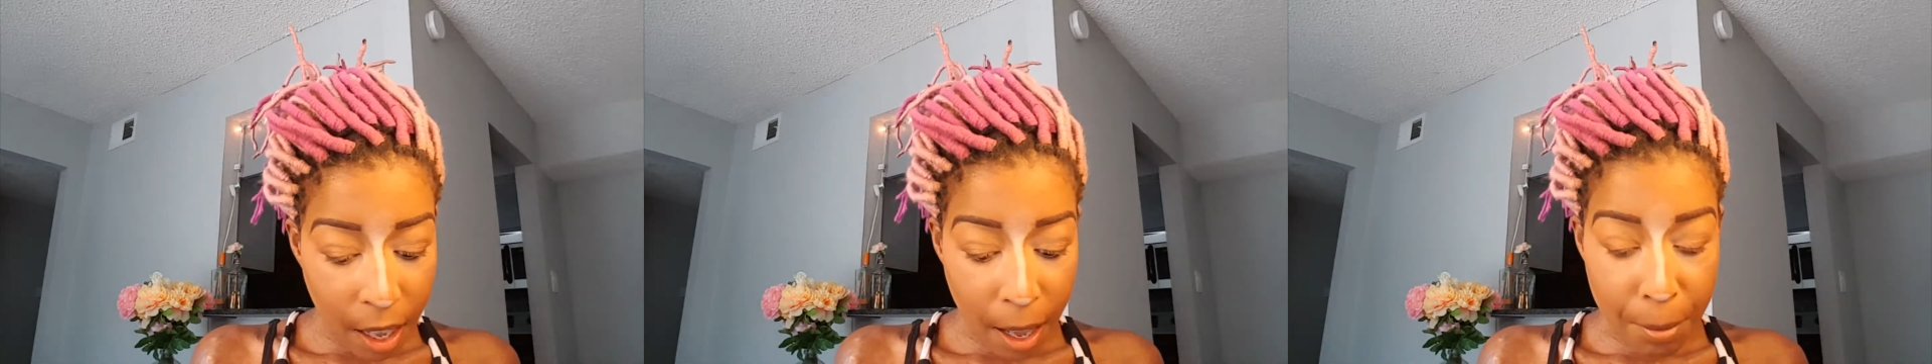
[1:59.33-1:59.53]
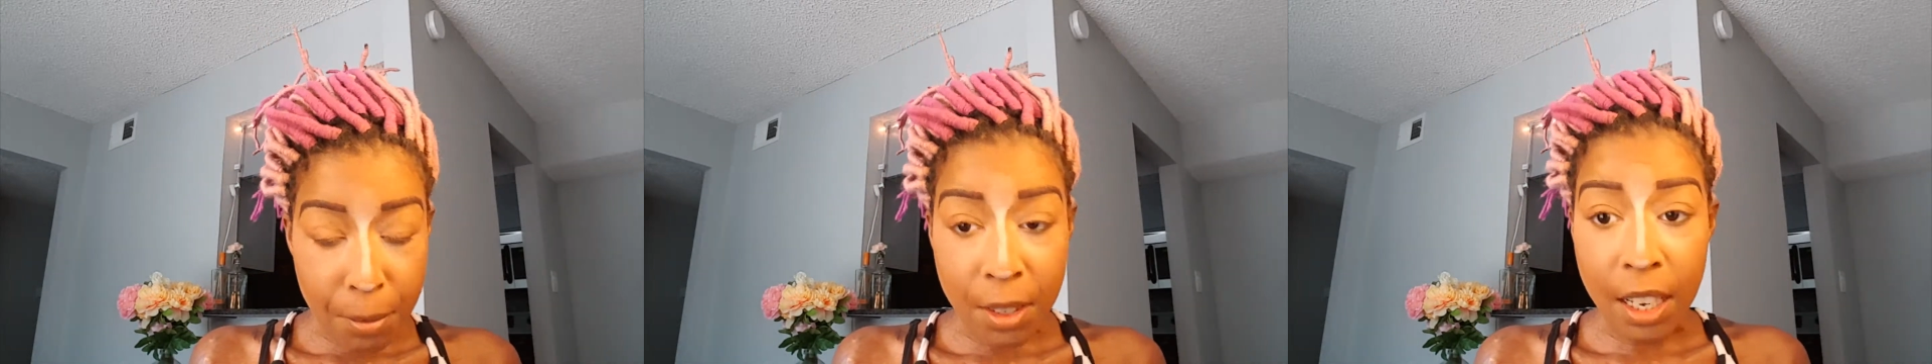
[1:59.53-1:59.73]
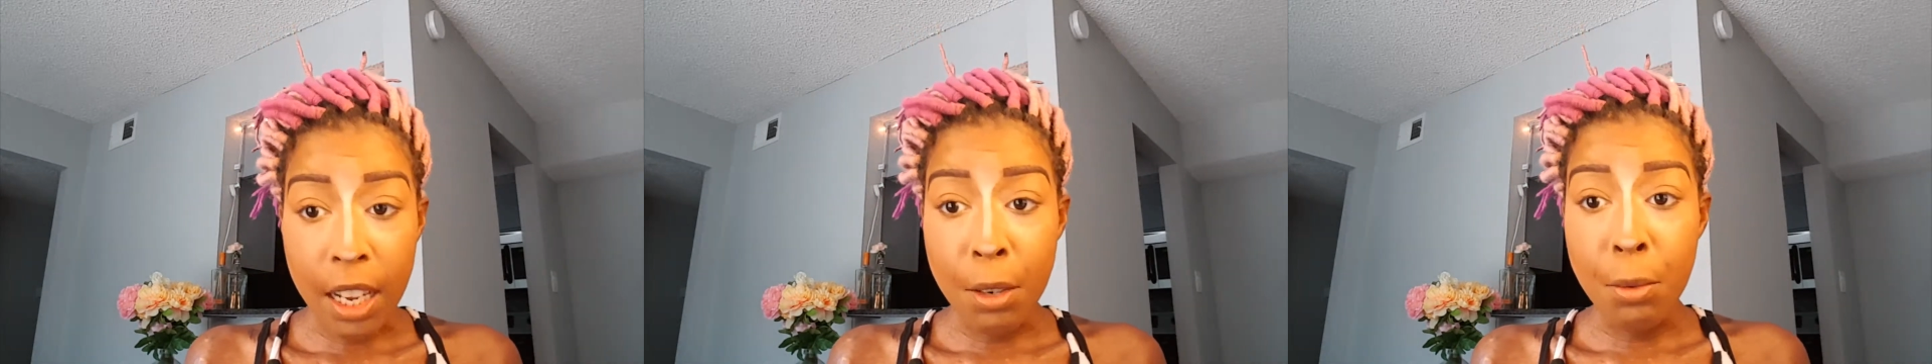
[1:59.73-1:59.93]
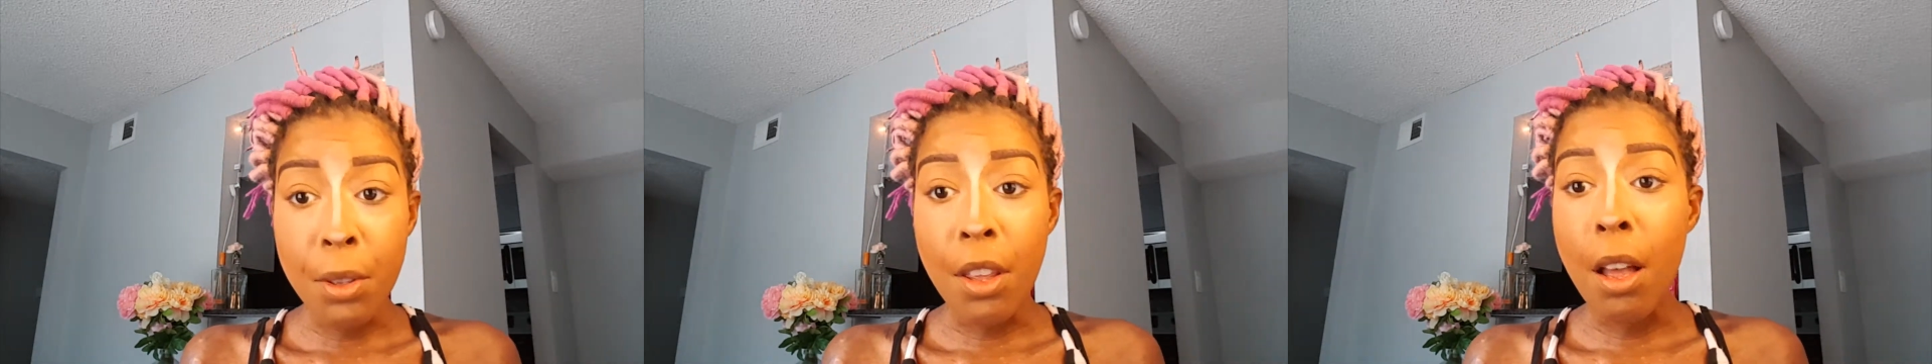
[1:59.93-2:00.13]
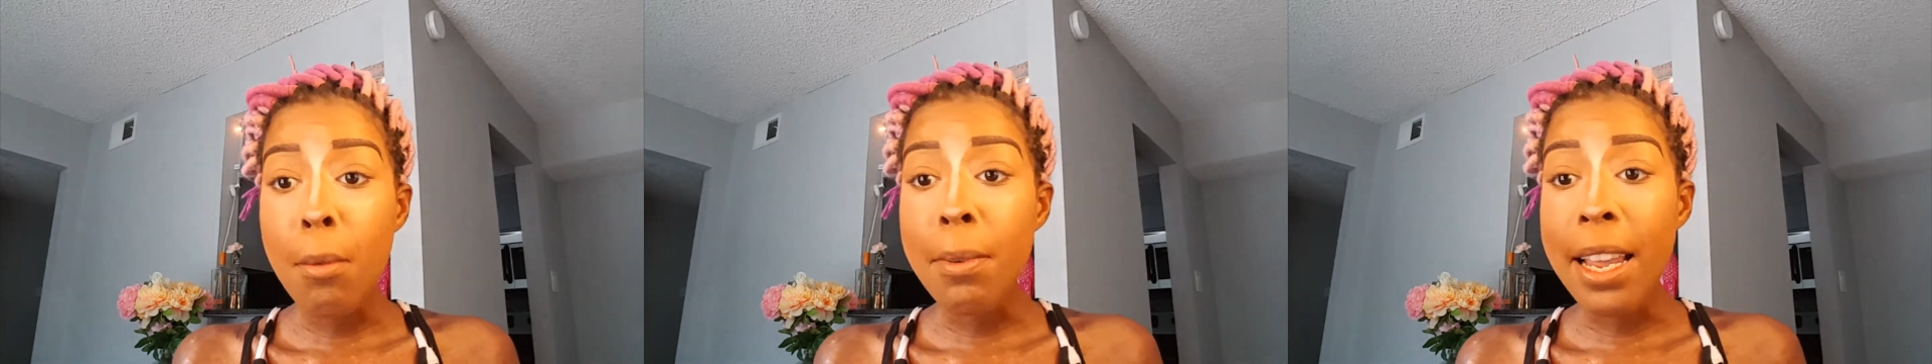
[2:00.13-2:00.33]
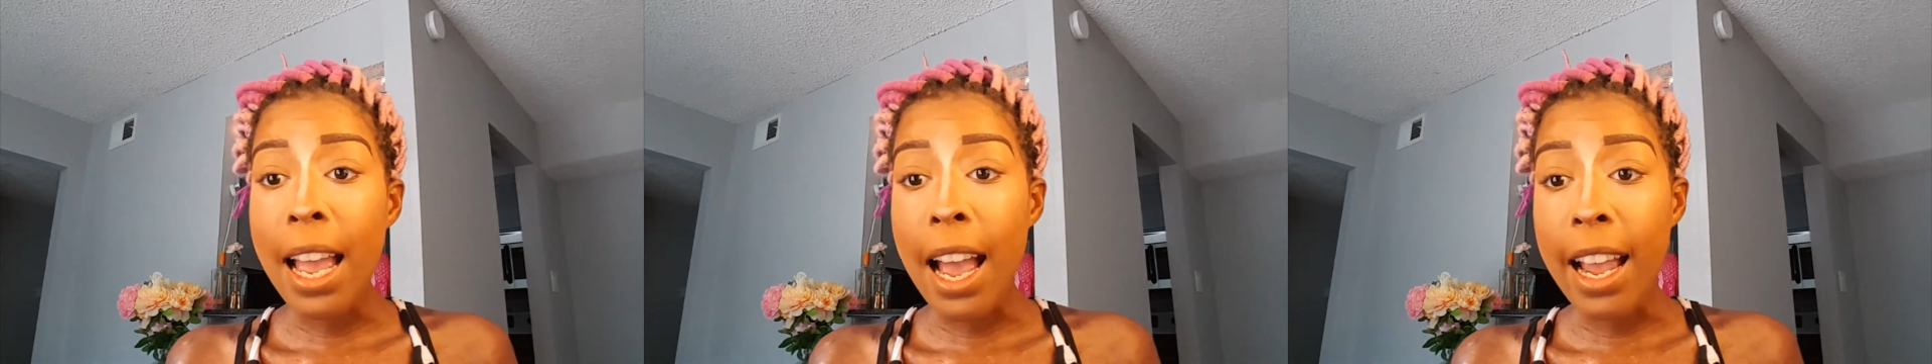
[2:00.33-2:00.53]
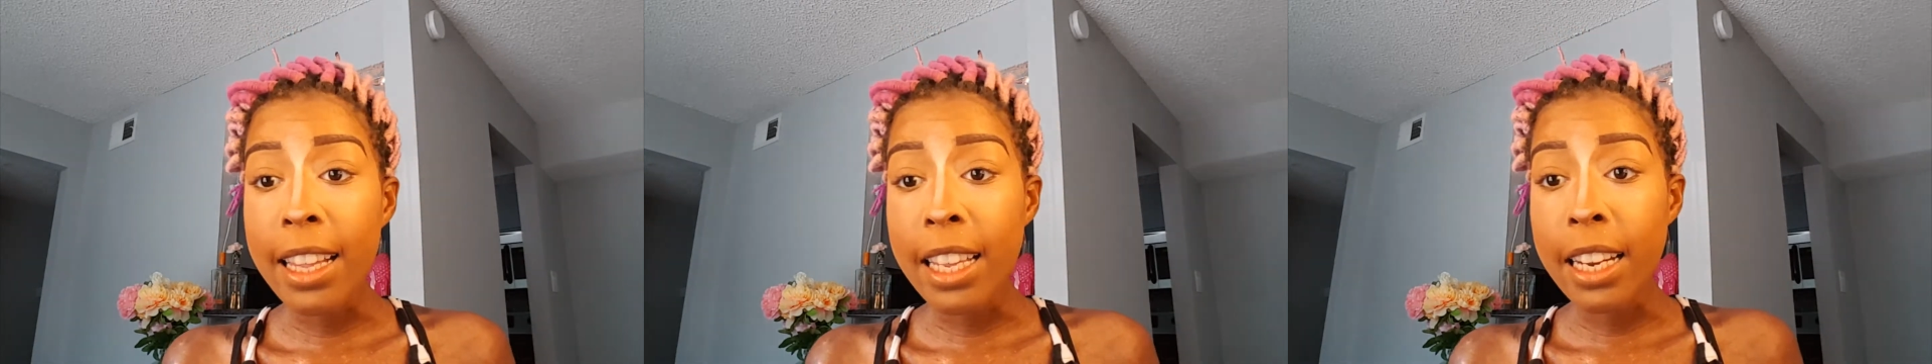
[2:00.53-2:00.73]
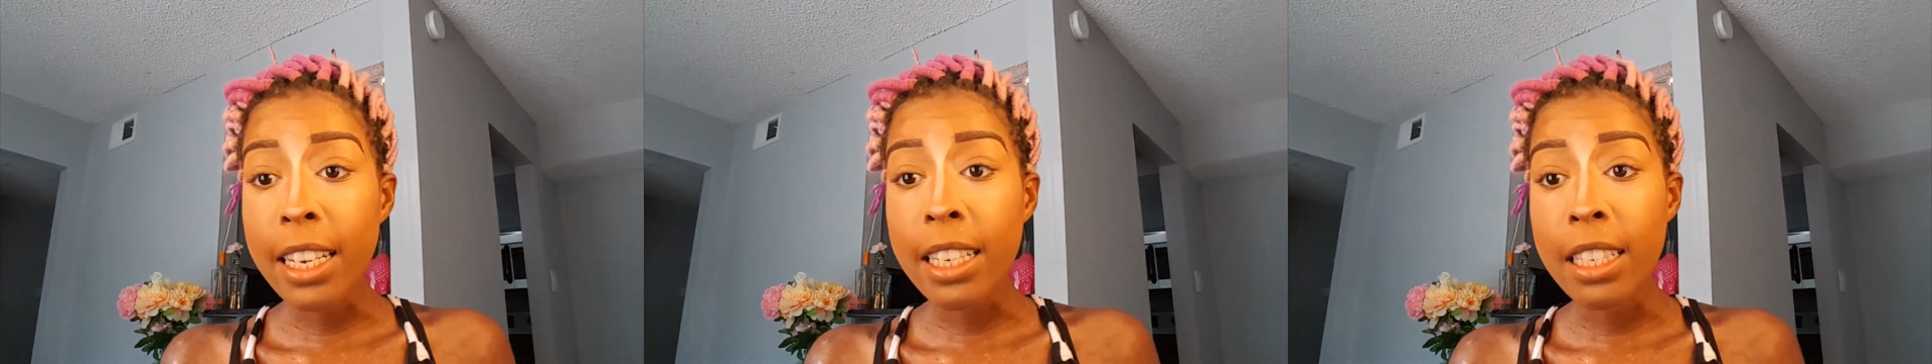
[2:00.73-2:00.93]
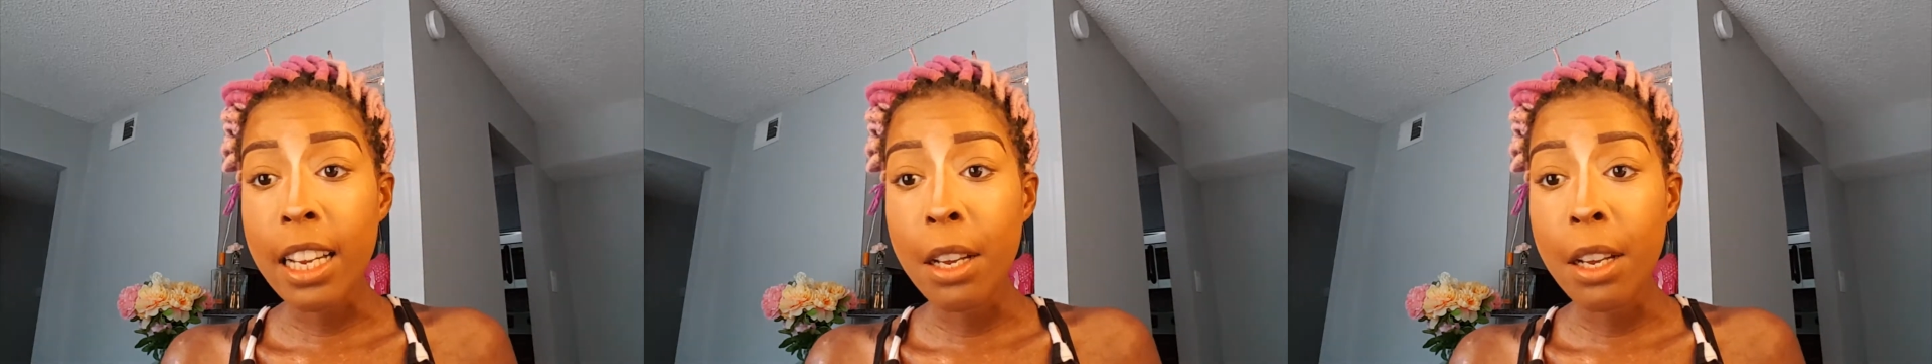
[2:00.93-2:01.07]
I'm done with all my highlighting